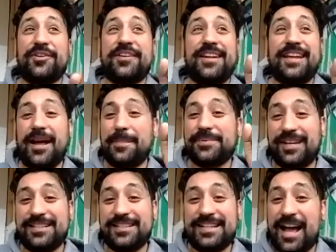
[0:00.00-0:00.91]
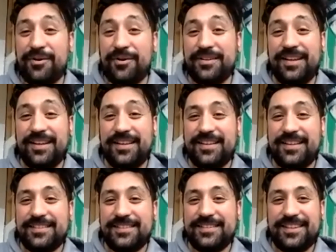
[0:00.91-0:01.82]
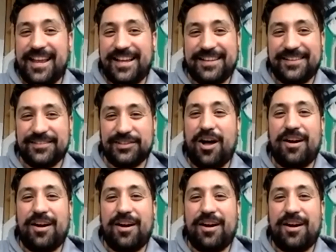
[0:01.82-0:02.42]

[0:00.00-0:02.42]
it upside down, like long